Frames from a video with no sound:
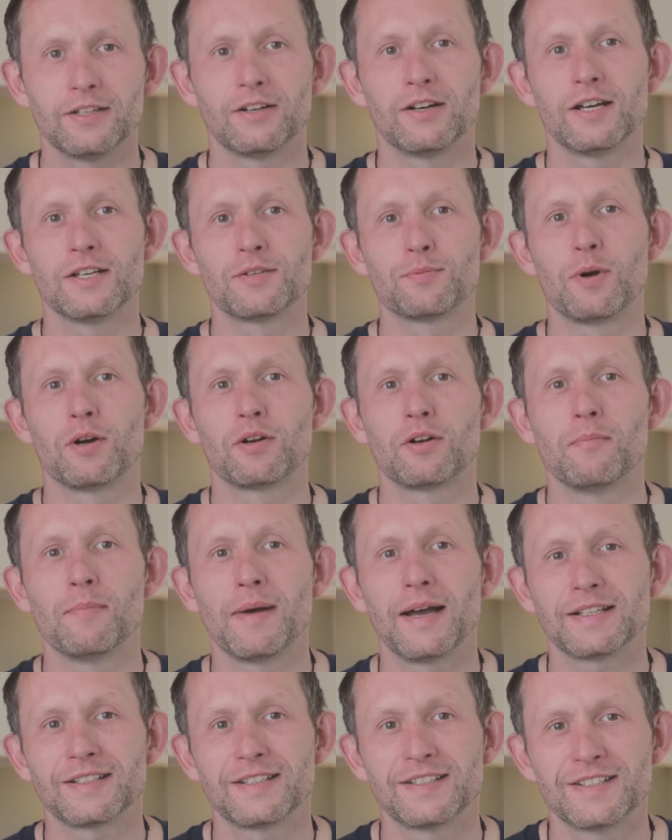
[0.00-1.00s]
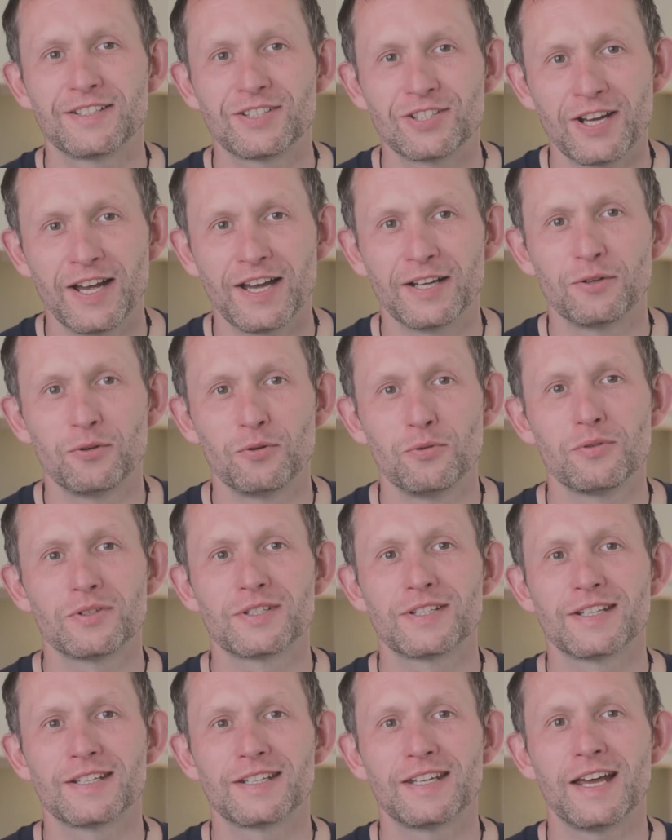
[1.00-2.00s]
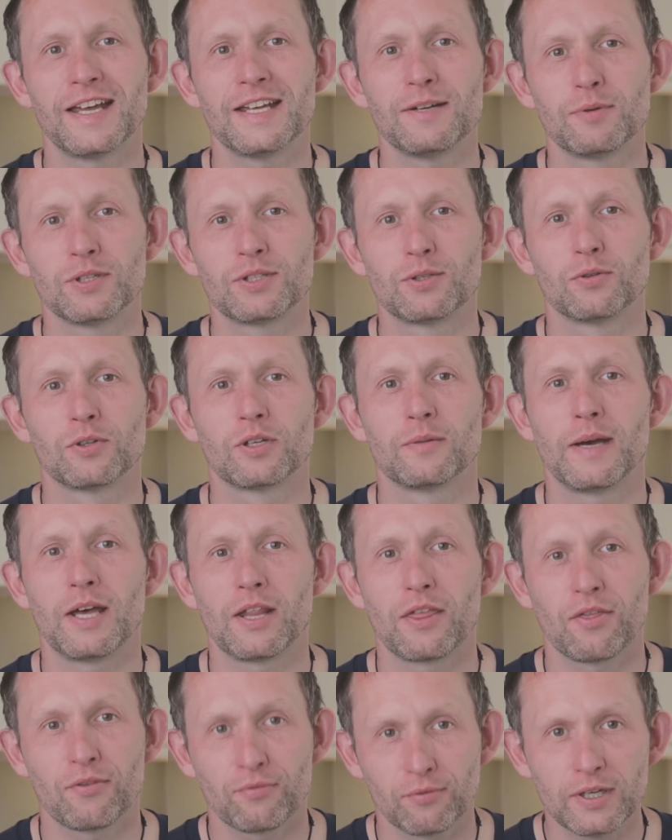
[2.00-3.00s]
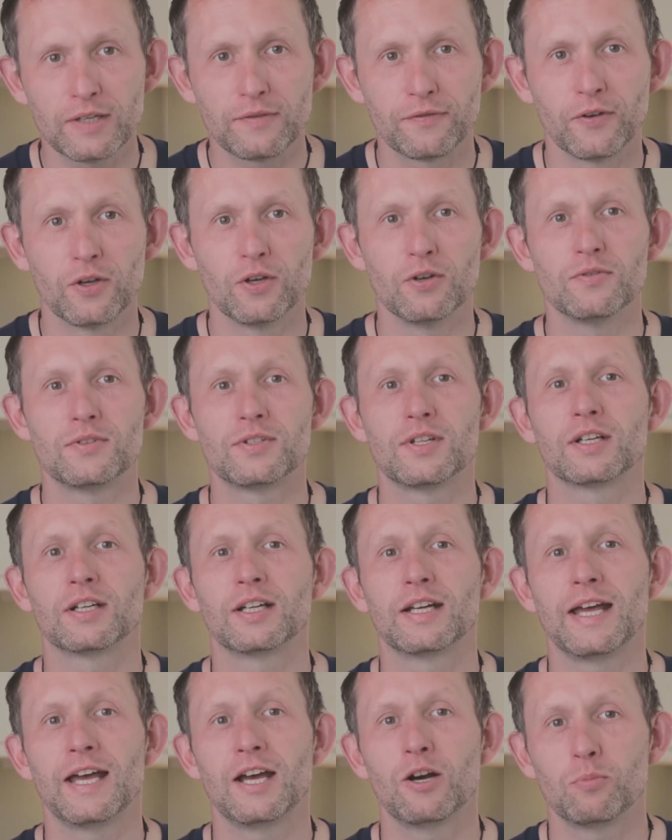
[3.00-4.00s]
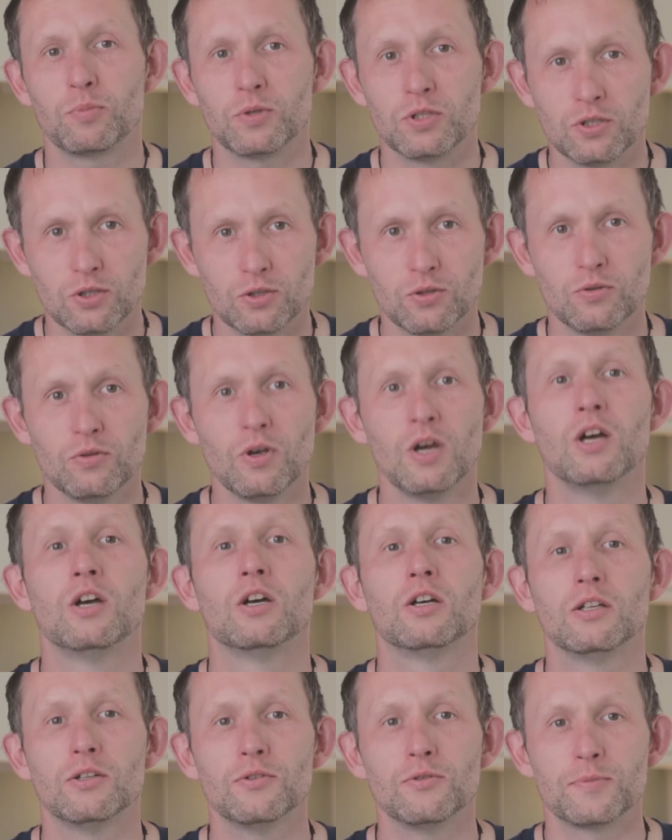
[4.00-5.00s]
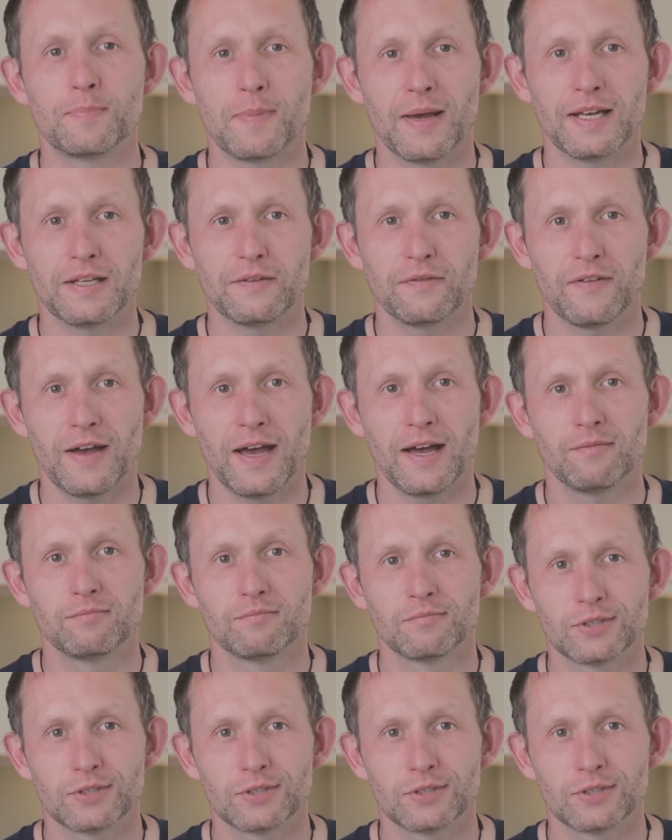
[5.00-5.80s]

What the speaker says: guys, welcome back to the channel. Today we're talking about 3 foods that are going to help you lose belly fat.